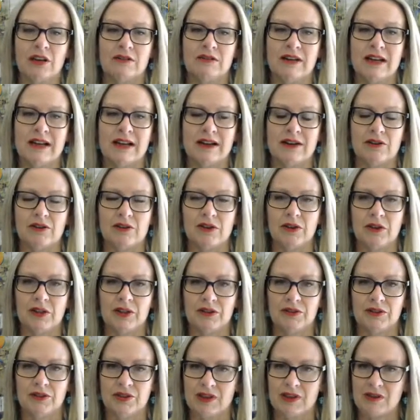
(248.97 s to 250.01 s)
Now,
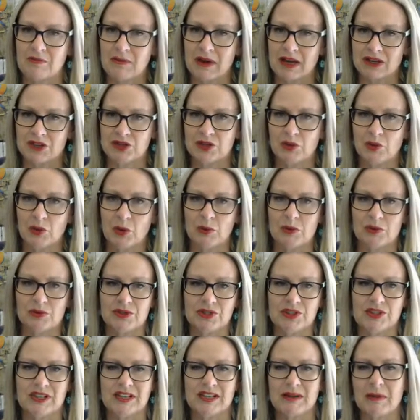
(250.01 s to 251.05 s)
if you think back to what we were
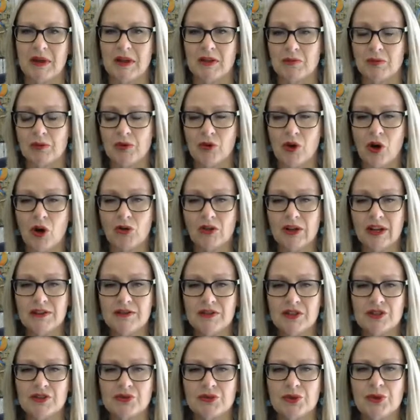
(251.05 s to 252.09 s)
just saying about the parole
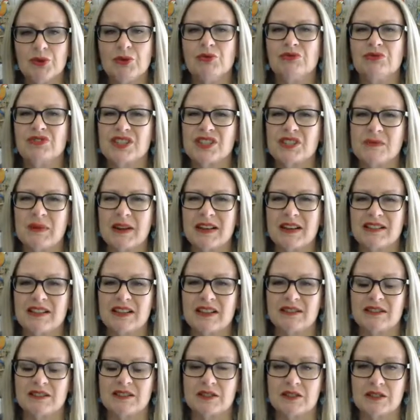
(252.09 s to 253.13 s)
evidence rule, just makes
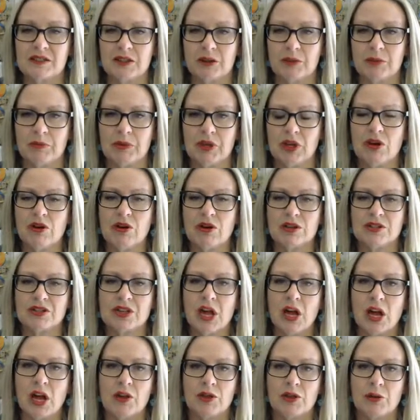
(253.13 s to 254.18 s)
sense, doesn't it? Because
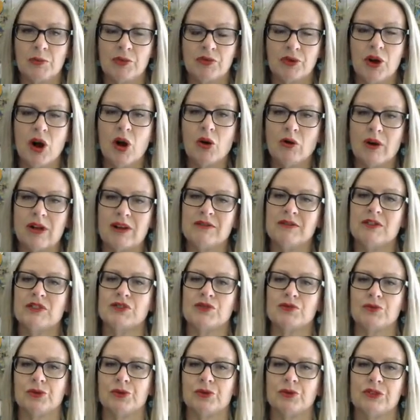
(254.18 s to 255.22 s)
the parole
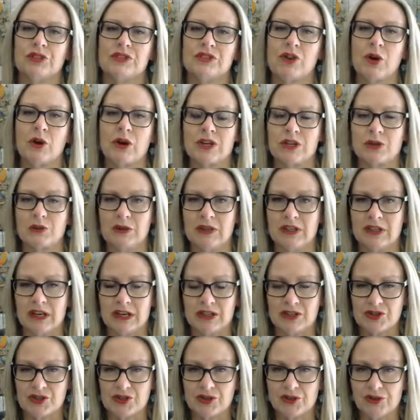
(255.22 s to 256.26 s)
evidence rule is going to
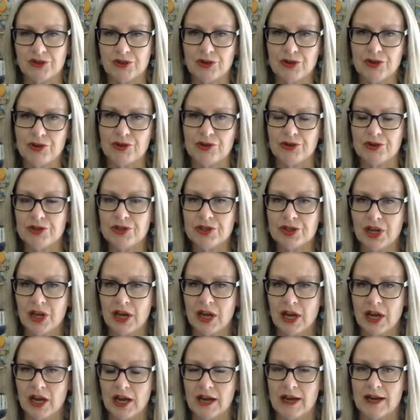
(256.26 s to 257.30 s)
exclude
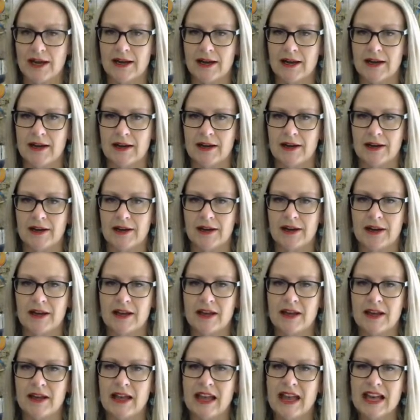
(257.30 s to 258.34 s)

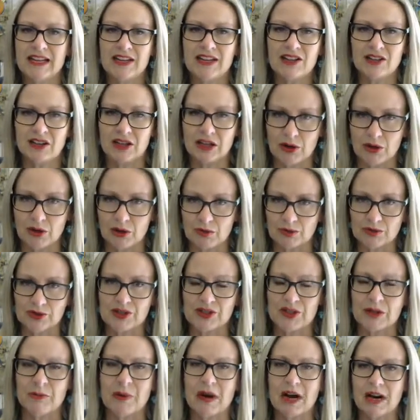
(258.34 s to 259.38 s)
anything else
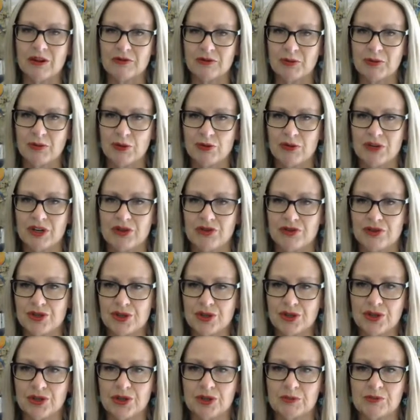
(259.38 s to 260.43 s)
apart from the written
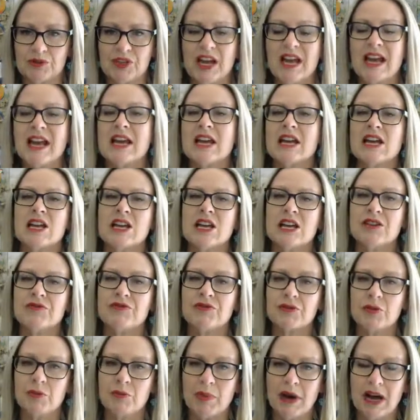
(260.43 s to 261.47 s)
terms
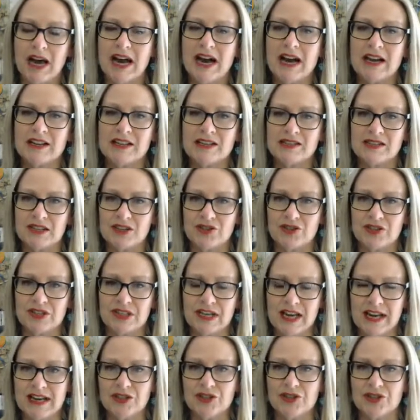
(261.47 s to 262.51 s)
if the parties
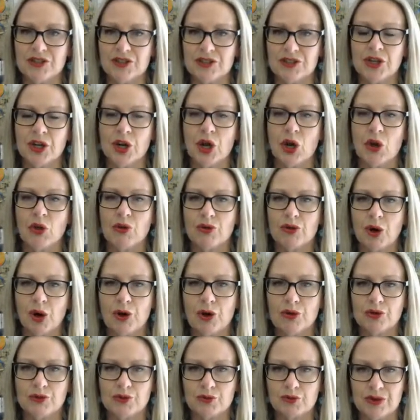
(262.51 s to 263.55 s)
intended
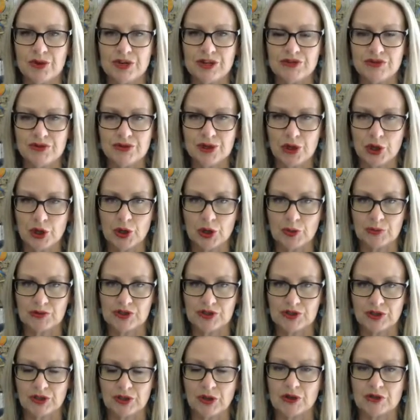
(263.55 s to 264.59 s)
those written terms
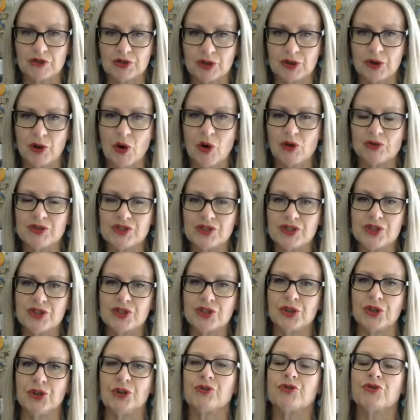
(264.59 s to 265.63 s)
to
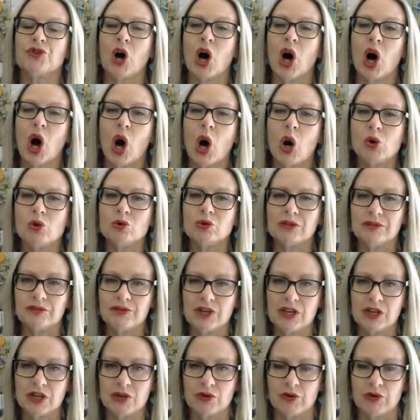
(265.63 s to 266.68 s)
constitute the whole of
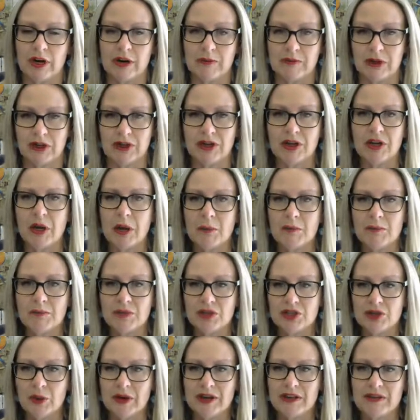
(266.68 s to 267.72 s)
the agreement
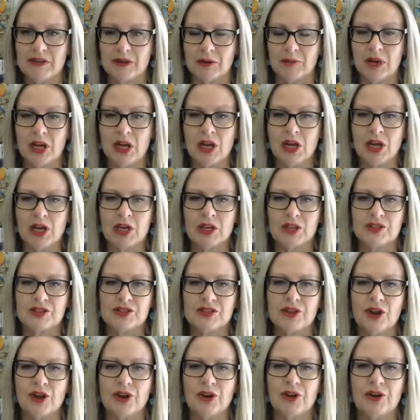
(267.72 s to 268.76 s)
between them.
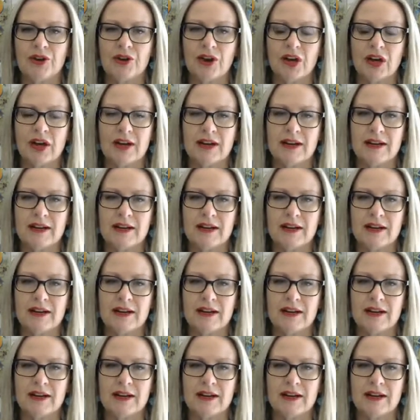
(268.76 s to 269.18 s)
So